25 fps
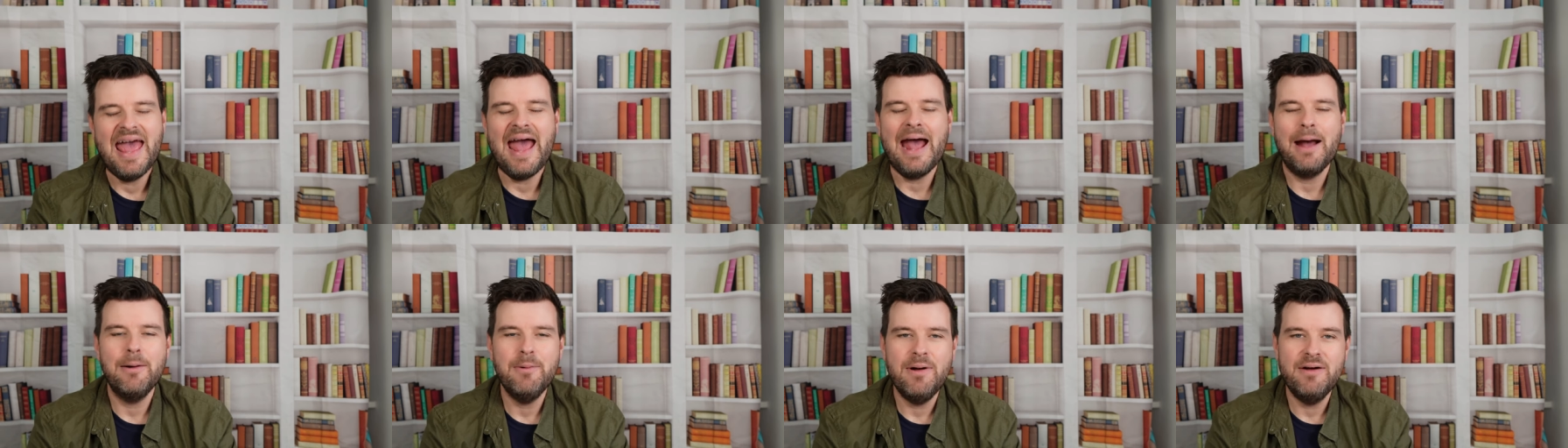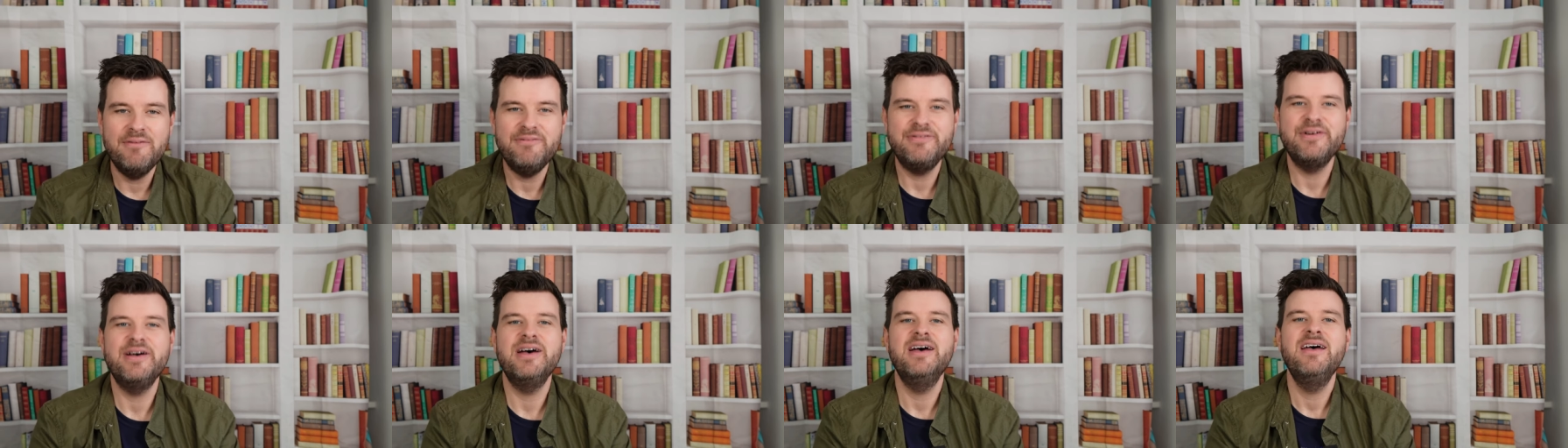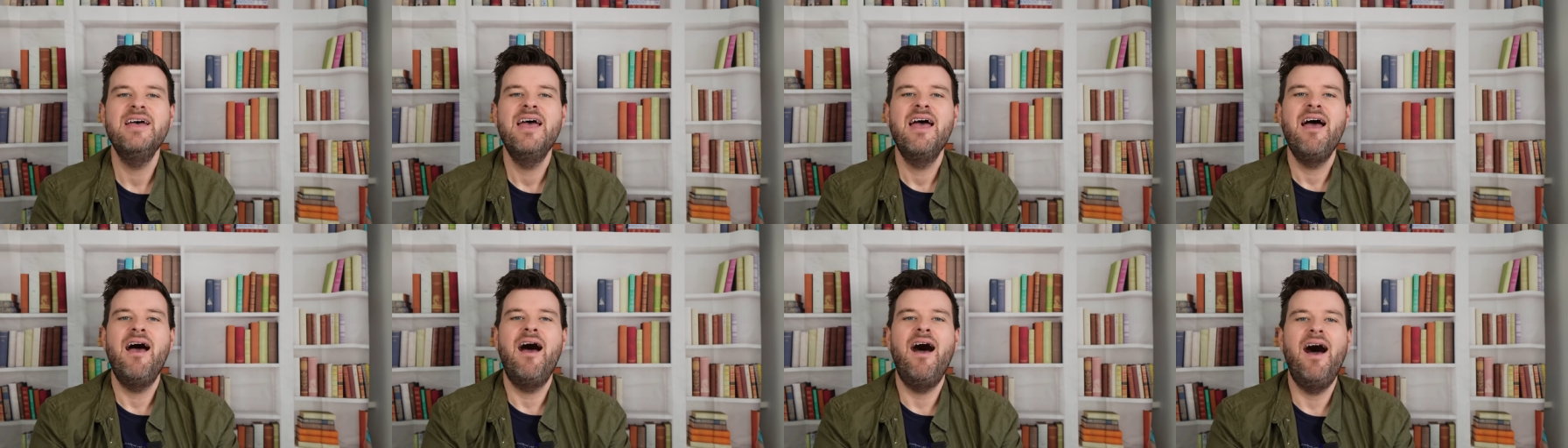However,
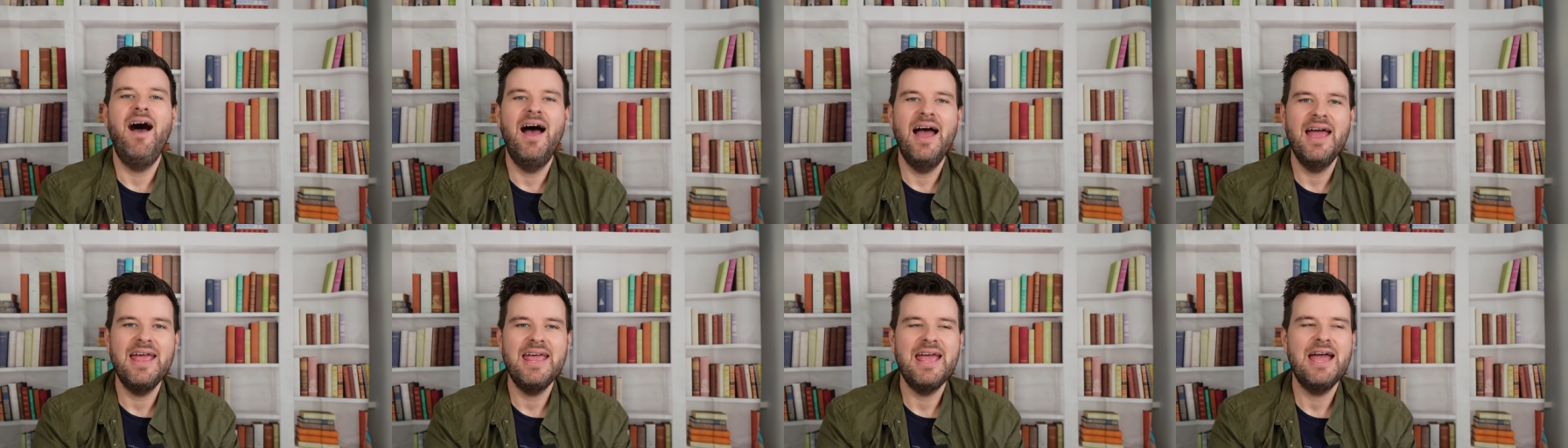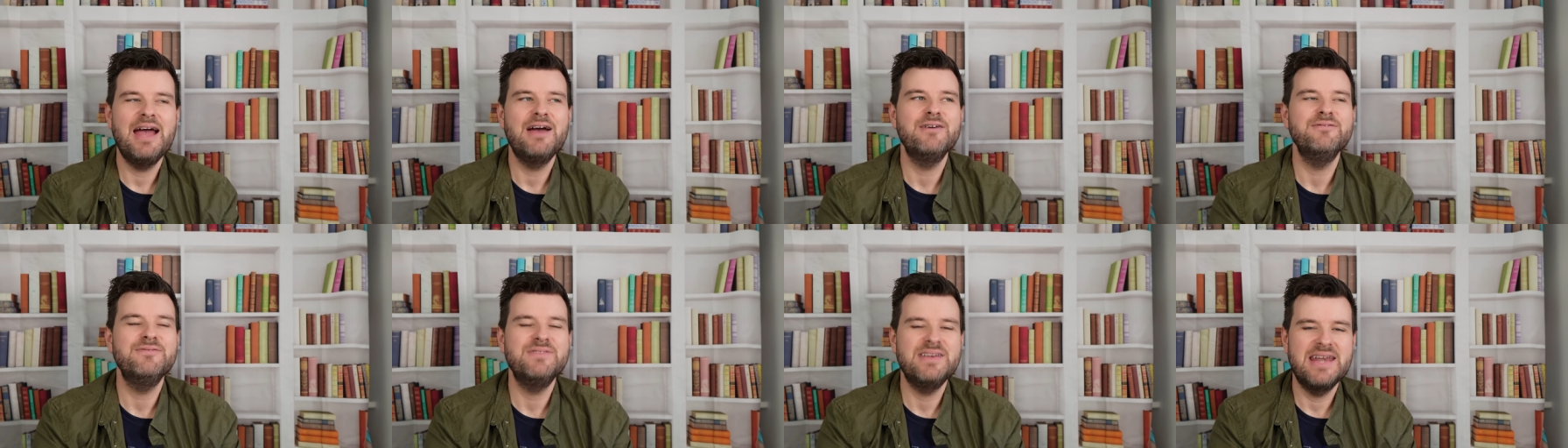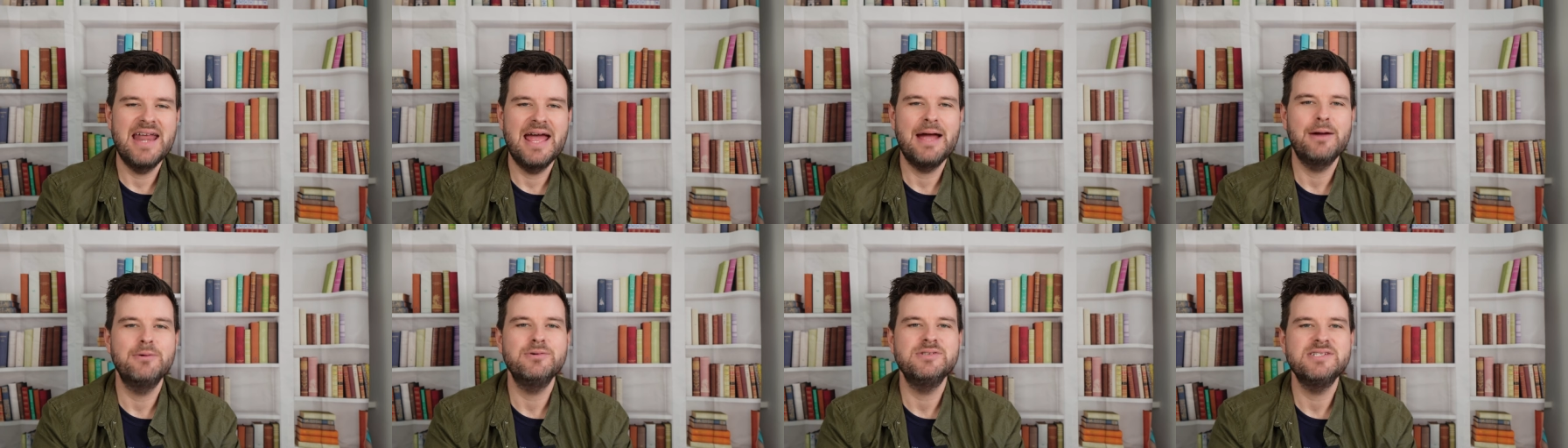I have
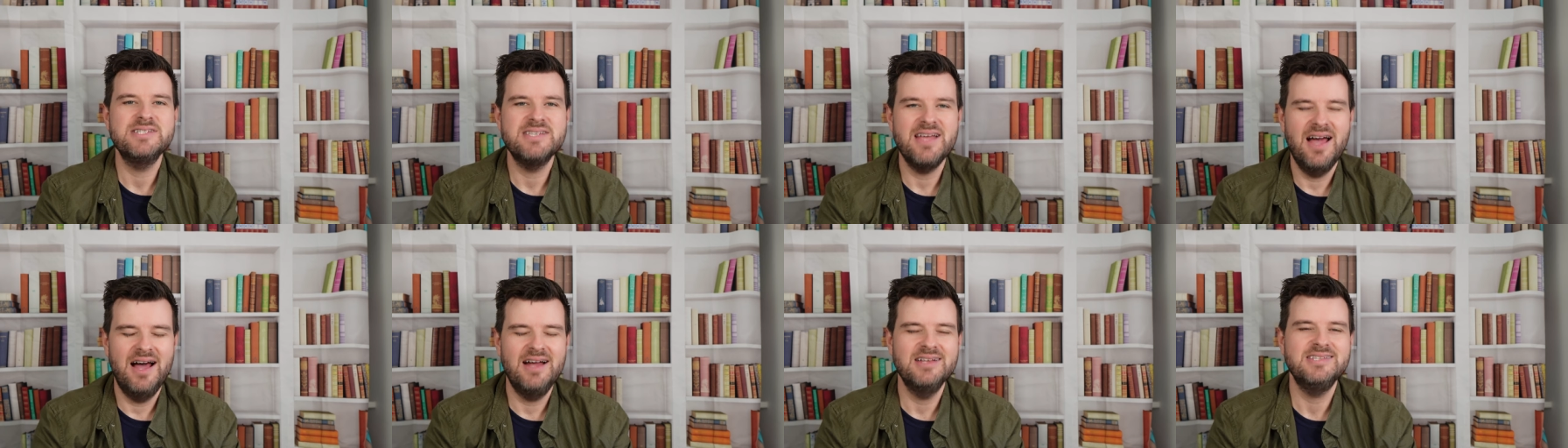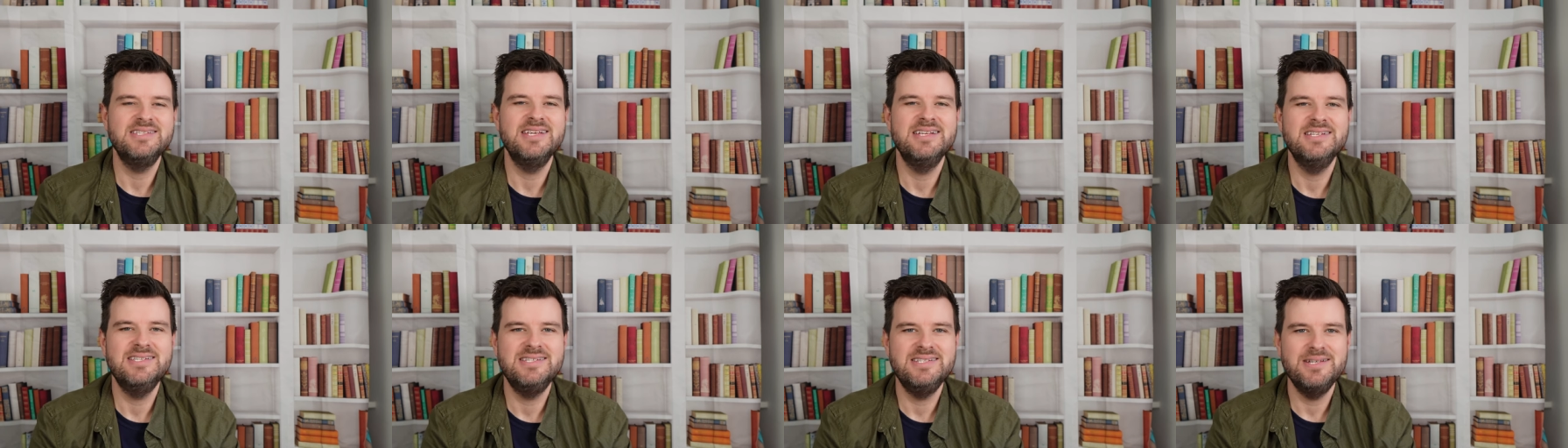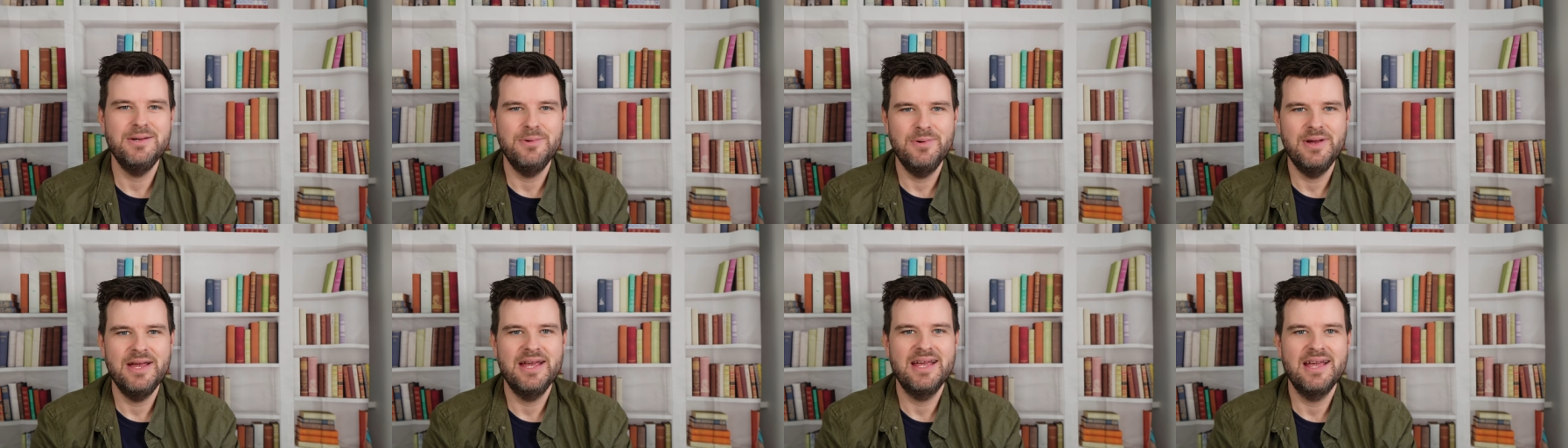now started
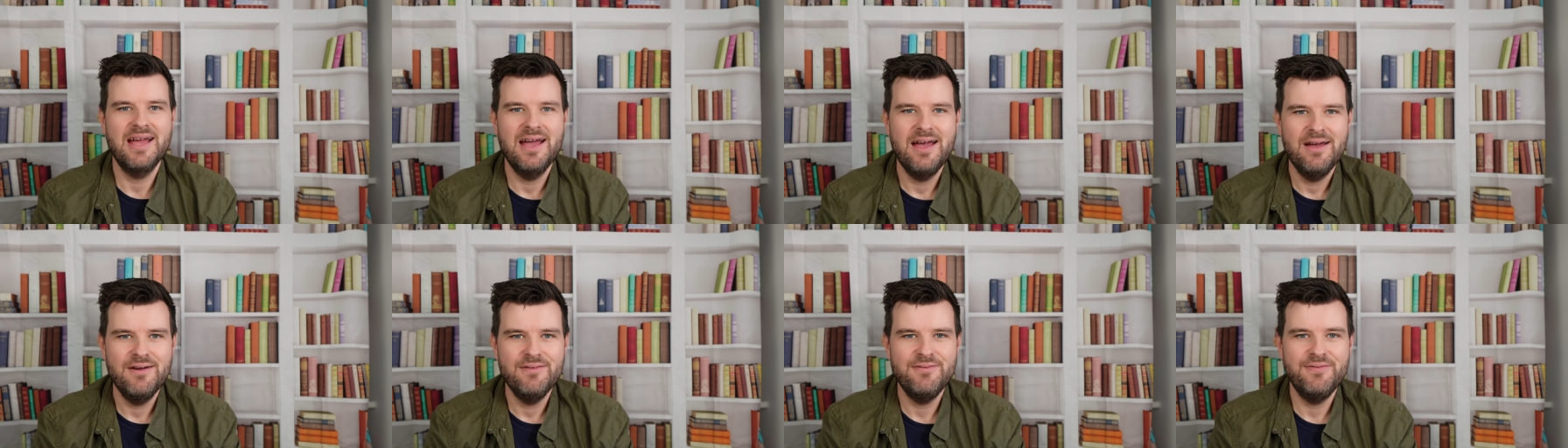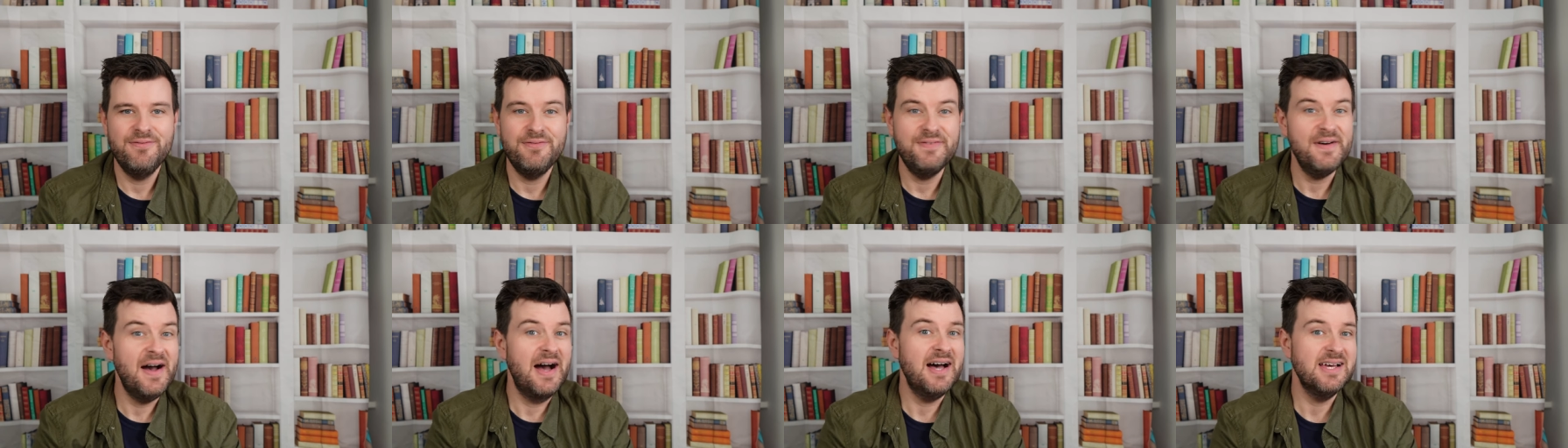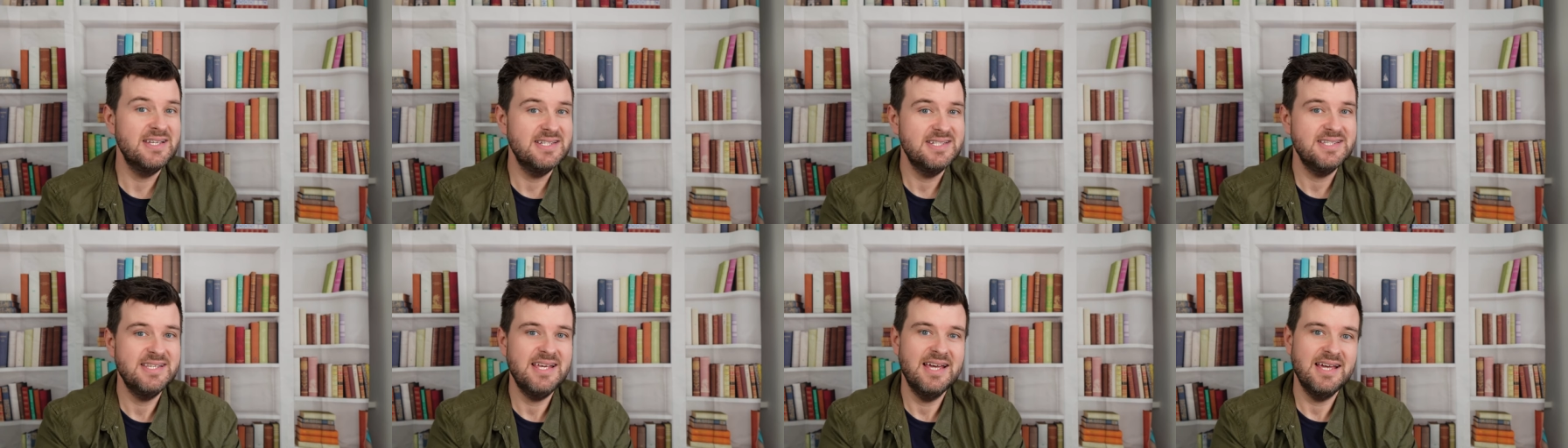doing
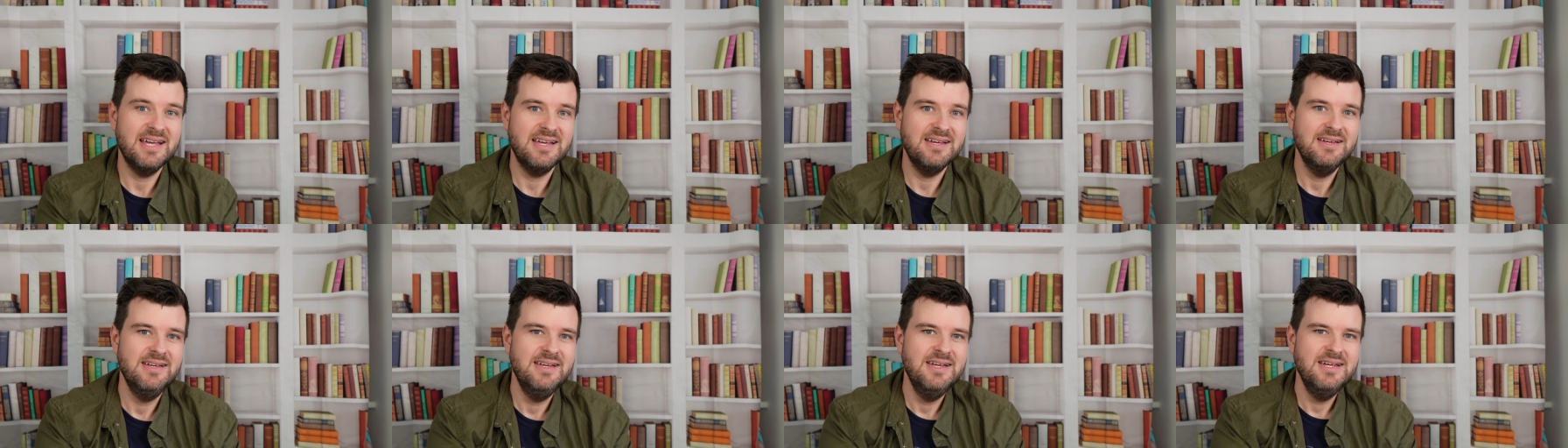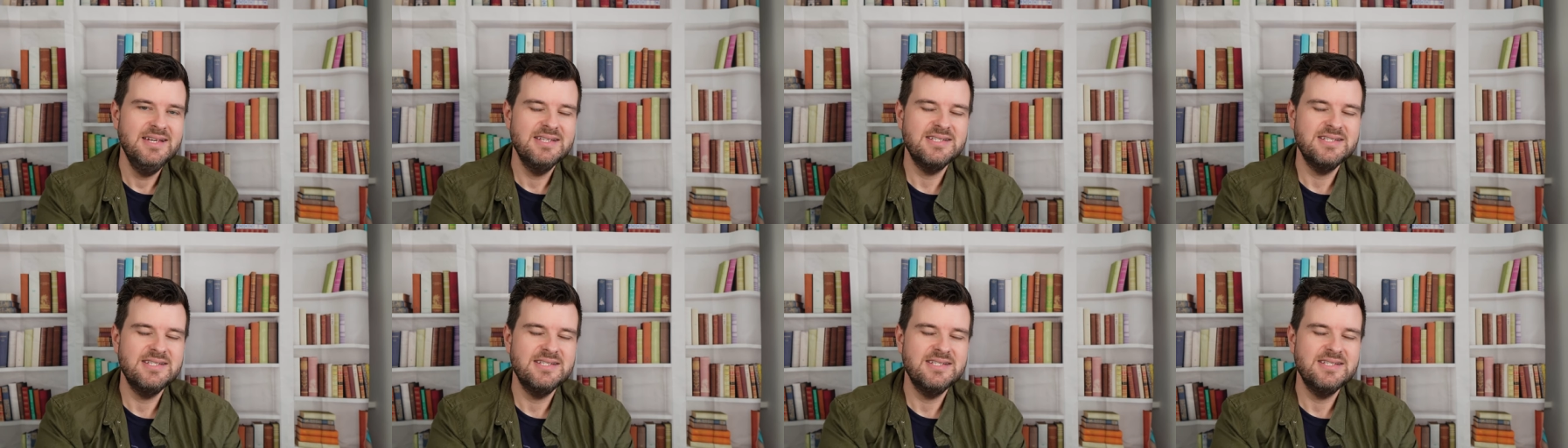fasting.